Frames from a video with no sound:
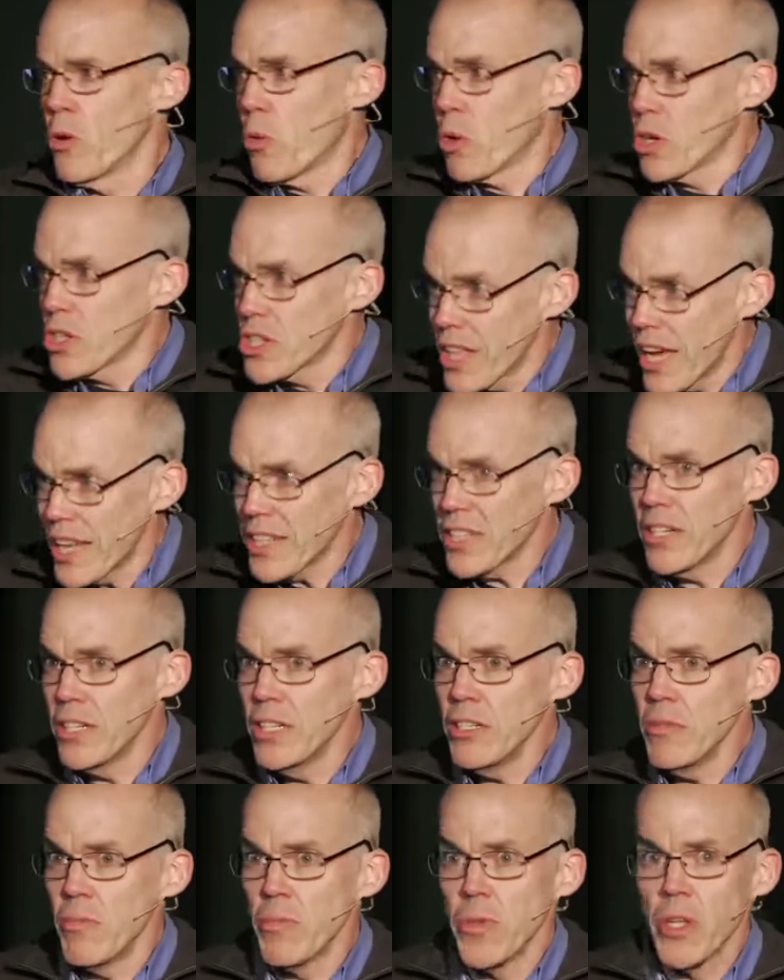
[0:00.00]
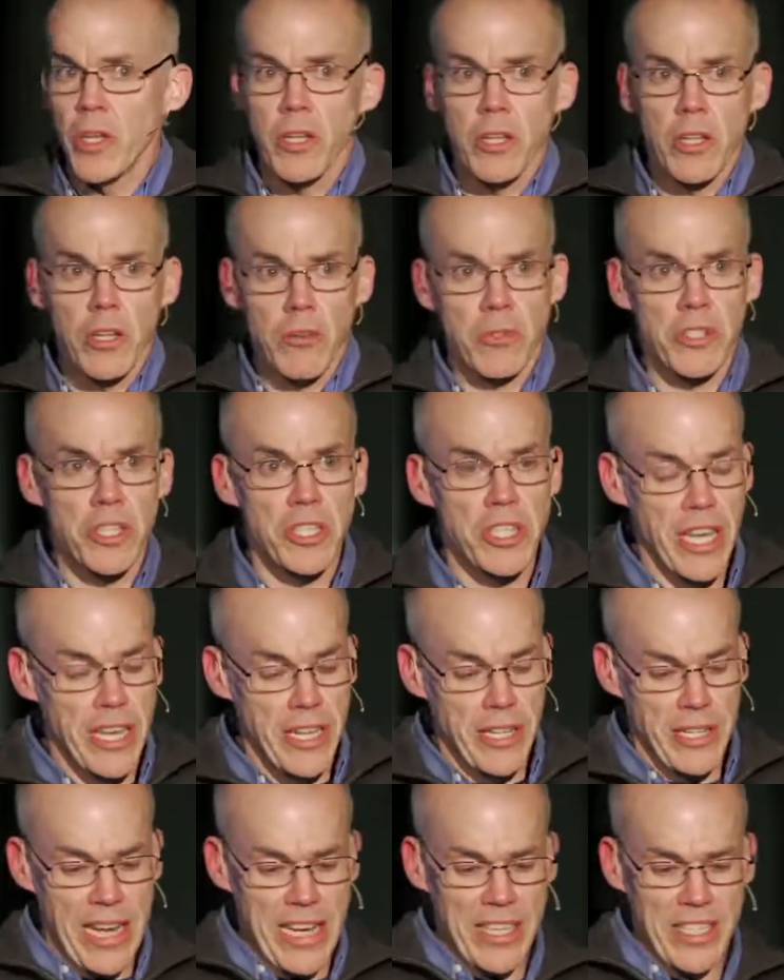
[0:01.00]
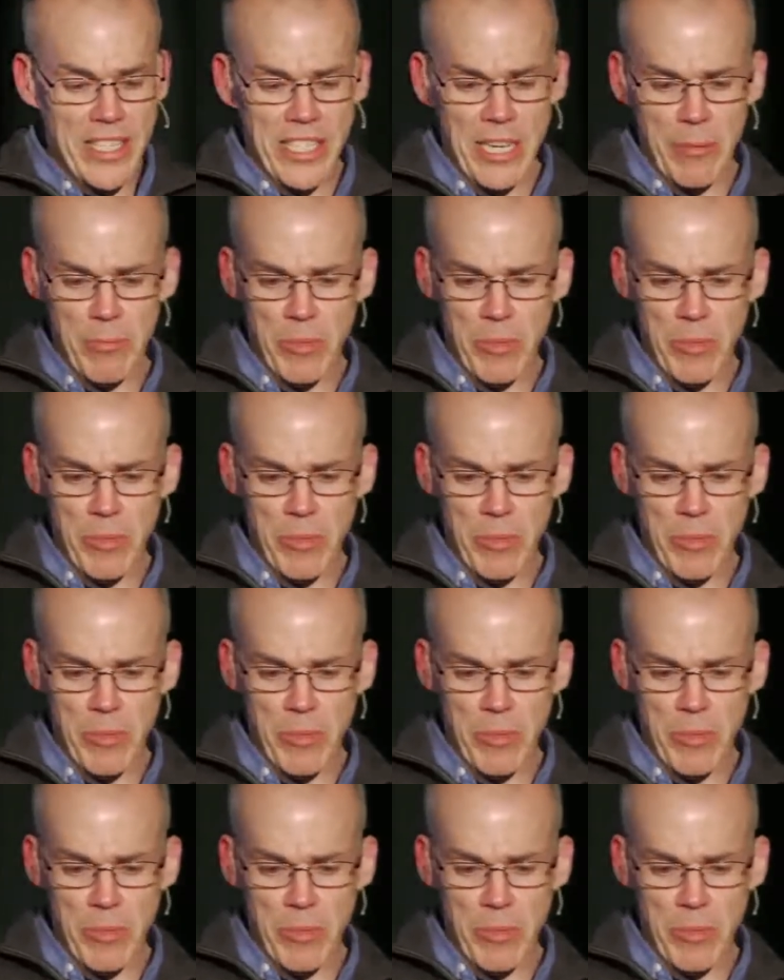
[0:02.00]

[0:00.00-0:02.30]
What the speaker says: What has that done? There was a day last